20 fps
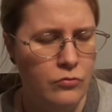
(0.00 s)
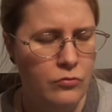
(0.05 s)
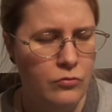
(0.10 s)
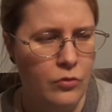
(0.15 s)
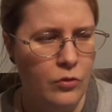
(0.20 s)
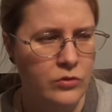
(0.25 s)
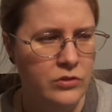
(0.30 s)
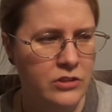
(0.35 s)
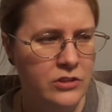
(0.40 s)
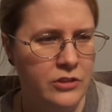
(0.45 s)

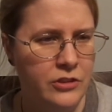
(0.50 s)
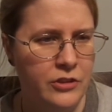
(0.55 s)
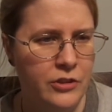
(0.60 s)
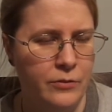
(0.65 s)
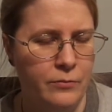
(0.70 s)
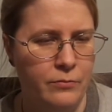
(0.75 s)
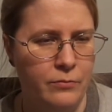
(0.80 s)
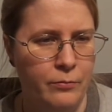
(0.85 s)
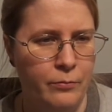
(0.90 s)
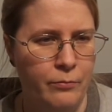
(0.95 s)
Oh, this is gonna
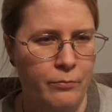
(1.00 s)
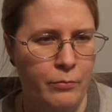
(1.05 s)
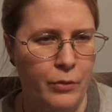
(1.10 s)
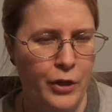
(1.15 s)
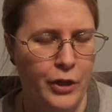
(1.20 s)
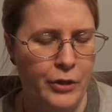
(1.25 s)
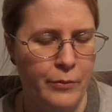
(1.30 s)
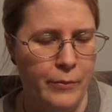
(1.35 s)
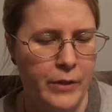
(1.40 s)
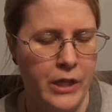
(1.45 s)

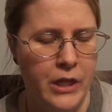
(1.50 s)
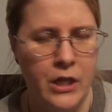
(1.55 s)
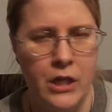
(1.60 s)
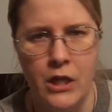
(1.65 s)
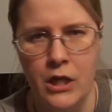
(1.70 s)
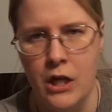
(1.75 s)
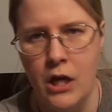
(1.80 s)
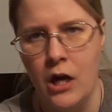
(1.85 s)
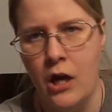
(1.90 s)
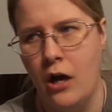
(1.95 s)
bug me.
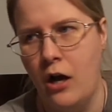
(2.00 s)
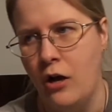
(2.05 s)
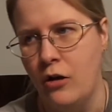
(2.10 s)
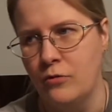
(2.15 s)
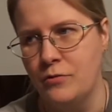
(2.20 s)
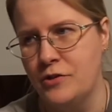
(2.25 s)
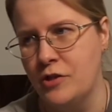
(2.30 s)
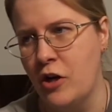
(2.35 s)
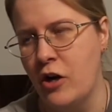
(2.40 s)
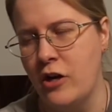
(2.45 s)
Oh,
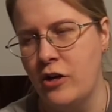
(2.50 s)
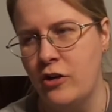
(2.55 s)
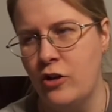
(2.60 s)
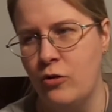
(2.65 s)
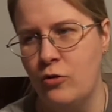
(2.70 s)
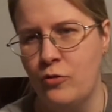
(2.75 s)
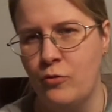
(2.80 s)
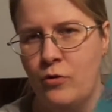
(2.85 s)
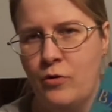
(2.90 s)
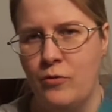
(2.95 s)
sorry. The
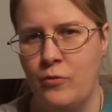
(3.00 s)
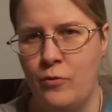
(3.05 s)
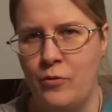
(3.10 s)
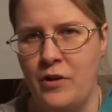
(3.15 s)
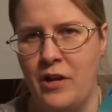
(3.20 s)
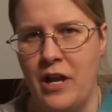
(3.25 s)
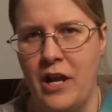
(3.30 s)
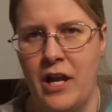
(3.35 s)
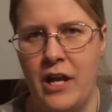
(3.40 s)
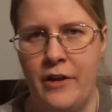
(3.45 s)
one with one
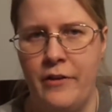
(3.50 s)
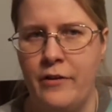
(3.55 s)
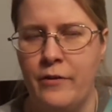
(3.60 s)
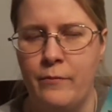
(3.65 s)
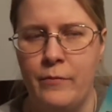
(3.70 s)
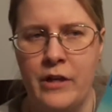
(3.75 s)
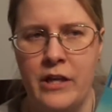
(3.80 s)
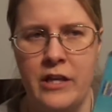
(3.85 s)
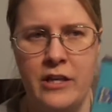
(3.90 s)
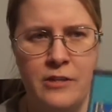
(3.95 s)
hand.
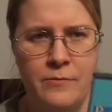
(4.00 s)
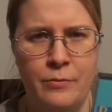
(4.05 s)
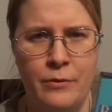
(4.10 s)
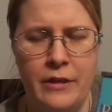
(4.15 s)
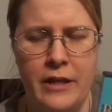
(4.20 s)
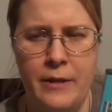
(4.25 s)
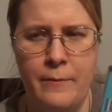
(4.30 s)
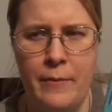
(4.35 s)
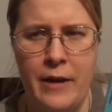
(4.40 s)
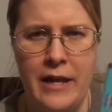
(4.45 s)
But he's
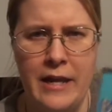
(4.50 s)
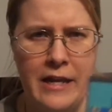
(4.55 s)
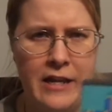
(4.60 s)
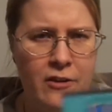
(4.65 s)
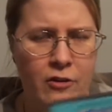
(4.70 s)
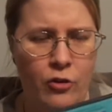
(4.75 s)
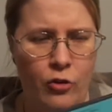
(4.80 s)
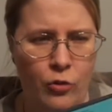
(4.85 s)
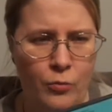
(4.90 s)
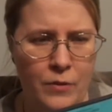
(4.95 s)
played by Ian
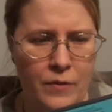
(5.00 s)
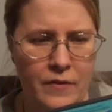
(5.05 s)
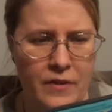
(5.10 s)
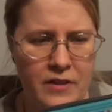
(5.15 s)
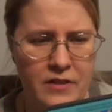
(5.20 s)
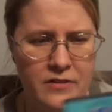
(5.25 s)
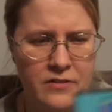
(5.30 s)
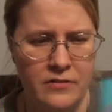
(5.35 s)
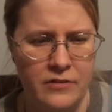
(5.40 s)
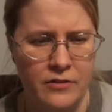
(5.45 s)
Holm in
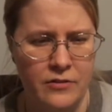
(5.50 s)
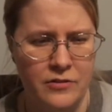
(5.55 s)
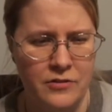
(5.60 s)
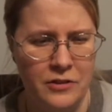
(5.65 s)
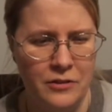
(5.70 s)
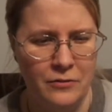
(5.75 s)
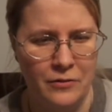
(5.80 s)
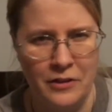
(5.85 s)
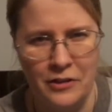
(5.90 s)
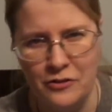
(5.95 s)
this, and they're
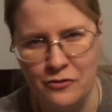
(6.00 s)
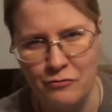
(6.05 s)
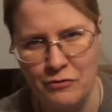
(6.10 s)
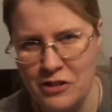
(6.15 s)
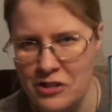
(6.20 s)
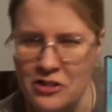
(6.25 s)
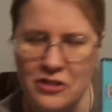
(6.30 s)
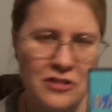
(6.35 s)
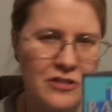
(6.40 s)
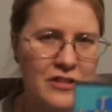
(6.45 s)
stealing his
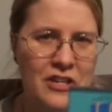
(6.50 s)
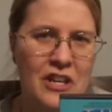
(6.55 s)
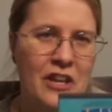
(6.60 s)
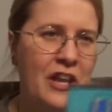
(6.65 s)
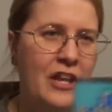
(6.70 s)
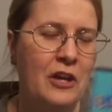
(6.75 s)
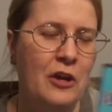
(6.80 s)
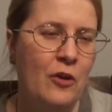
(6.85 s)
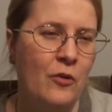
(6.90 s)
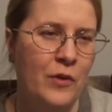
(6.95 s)
riches, and then
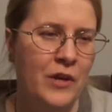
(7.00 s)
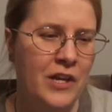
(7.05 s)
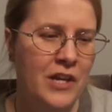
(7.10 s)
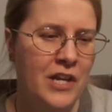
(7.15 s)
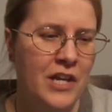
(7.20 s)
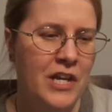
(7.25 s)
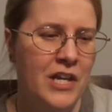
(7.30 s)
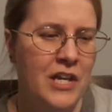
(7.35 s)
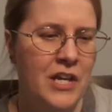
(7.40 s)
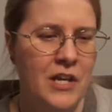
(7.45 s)
they go in
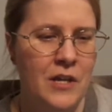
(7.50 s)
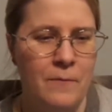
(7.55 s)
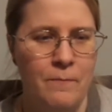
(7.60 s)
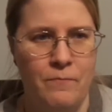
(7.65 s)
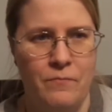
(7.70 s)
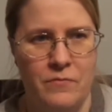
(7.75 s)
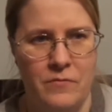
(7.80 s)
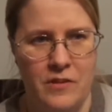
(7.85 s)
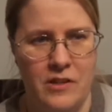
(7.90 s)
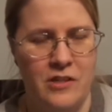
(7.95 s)

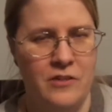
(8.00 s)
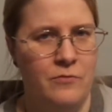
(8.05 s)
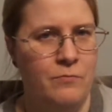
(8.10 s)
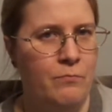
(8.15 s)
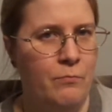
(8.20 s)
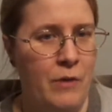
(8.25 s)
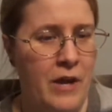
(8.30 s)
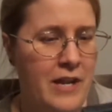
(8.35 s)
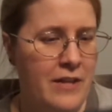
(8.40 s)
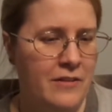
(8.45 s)

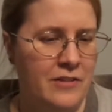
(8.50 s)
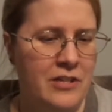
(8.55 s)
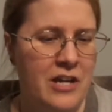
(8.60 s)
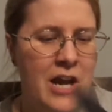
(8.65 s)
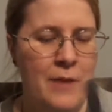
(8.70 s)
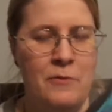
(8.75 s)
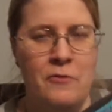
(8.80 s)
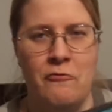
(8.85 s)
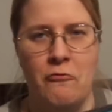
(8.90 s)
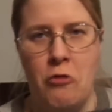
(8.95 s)
by the
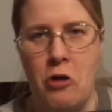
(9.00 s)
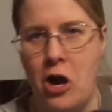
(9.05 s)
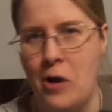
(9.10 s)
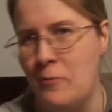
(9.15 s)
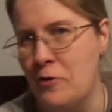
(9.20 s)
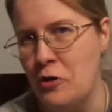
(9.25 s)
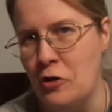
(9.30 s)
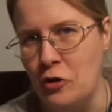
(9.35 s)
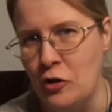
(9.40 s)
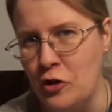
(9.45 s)
time of
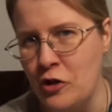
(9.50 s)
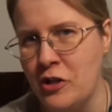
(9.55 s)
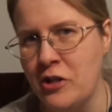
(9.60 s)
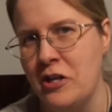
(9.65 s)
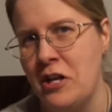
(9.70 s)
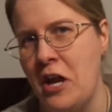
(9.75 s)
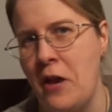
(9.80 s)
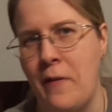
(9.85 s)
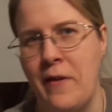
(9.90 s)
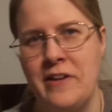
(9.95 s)
Robin Hood,
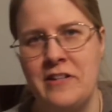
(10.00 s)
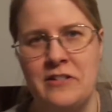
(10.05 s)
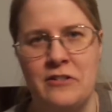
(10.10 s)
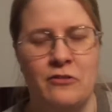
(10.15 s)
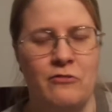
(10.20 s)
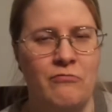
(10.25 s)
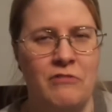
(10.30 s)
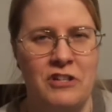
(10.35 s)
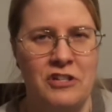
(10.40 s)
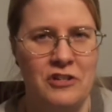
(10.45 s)
and they
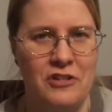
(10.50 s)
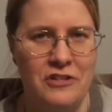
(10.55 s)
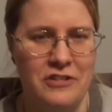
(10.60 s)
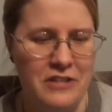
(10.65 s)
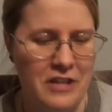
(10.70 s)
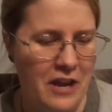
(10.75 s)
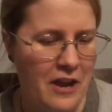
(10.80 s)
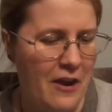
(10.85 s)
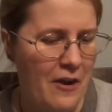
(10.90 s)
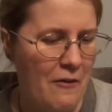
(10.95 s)
steal riches
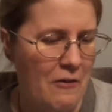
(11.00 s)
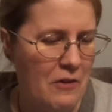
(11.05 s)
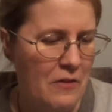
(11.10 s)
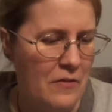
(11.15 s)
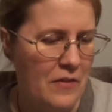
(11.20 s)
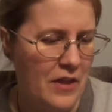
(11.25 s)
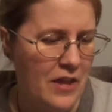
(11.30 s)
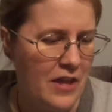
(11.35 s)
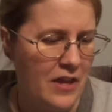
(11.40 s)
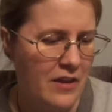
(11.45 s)
there, and
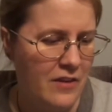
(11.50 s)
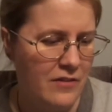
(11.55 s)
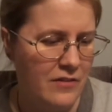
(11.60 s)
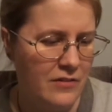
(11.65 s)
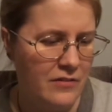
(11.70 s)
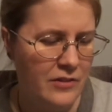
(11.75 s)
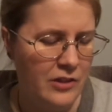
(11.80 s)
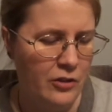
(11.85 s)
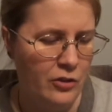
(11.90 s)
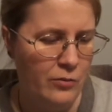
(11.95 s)
then
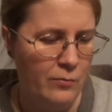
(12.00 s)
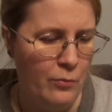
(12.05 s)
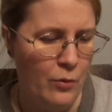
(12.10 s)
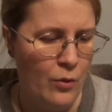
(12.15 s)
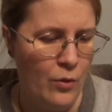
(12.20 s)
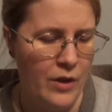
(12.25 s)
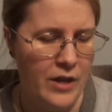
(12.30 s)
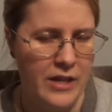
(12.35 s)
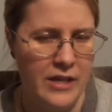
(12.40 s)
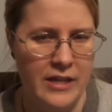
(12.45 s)
the little
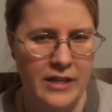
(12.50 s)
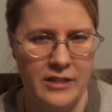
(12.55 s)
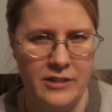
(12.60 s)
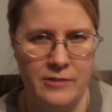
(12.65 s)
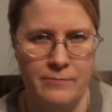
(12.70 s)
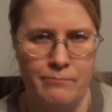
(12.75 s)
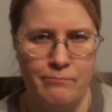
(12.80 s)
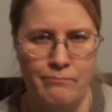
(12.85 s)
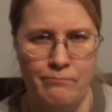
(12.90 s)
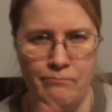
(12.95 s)
boy
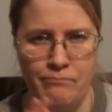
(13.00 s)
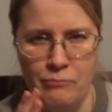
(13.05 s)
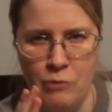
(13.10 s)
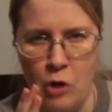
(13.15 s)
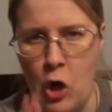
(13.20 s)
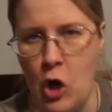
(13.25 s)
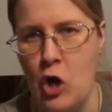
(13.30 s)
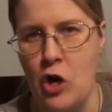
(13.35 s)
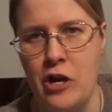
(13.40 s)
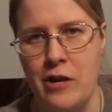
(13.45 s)
gets
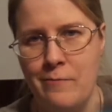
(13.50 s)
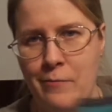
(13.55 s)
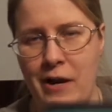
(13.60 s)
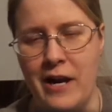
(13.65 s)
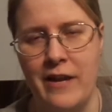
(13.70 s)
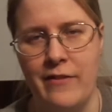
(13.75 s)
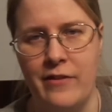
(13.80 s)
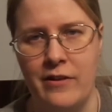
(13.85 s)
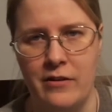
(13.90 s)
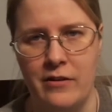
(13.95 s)
parted
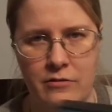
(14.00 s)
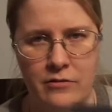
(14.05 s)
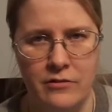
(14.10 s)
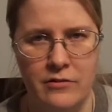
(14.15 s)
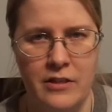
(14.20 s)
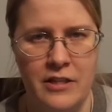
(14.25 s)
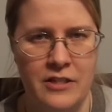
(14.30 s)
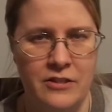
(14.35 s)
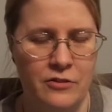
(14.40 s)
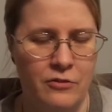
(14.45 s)
by
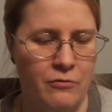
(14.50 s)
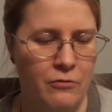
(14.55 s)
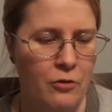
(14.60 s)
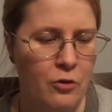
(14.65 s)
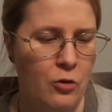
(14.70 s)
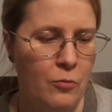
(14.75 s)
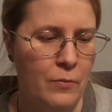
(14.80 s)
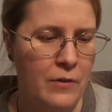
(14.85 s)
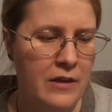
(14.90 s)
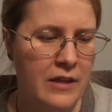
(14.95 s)
his
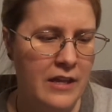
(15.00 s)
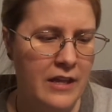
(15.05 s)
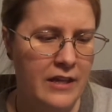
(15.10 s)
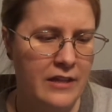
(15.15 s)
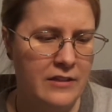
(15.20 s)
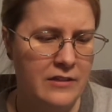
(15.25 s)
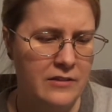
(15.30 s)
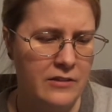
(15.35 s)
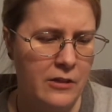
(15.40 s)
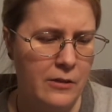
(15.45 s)
group, and he
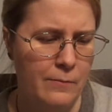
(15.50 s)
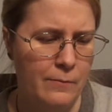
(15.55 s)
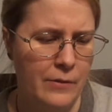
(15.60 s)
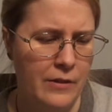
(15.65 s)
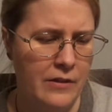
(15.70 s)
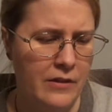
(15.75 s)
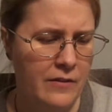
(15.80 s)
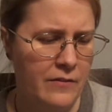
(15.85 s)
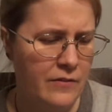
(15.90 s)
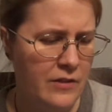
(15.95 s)
ends up
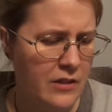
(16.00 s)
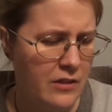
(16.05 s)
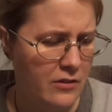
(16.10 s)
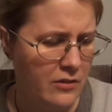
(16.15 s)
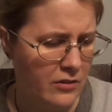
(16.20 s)
in, I think,